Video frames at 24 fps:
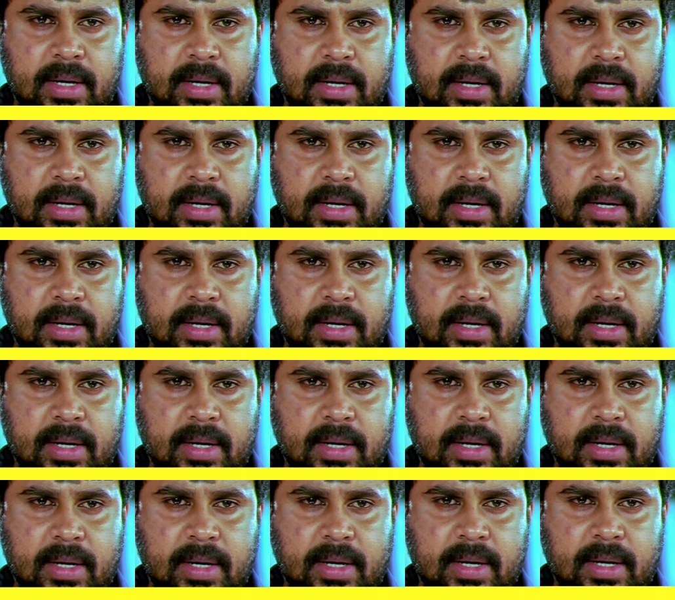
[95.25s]

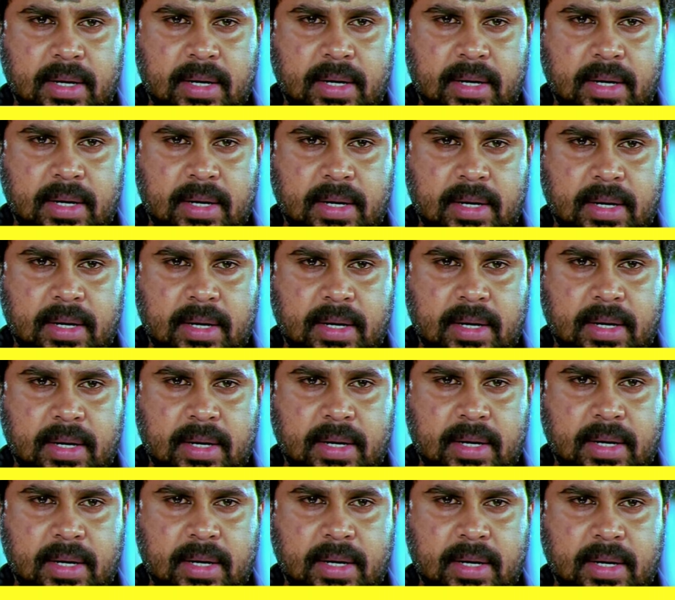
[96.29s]

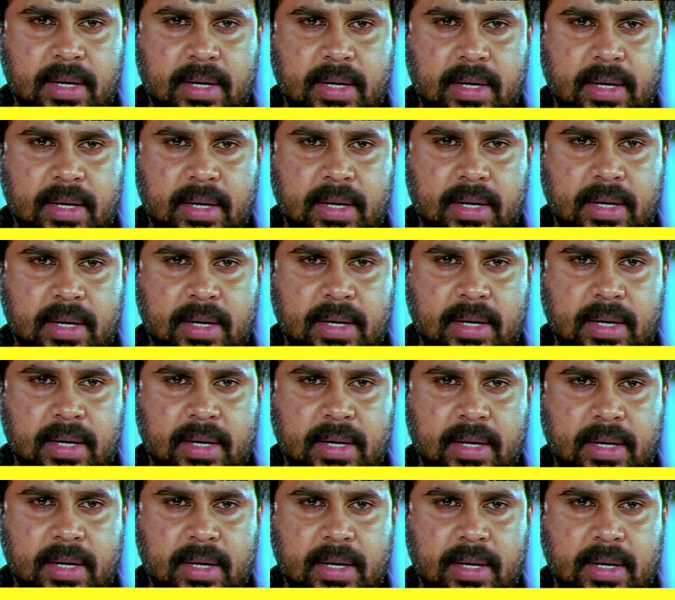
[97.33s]

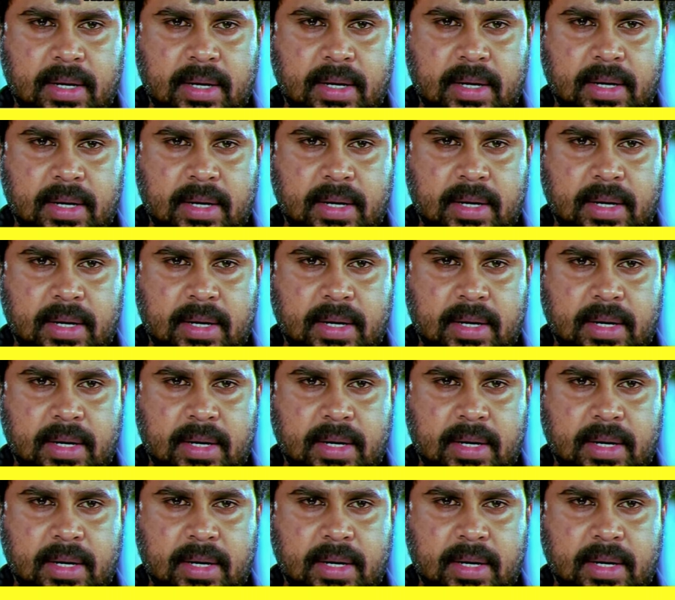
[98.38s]
No words are spoken by the person on screen.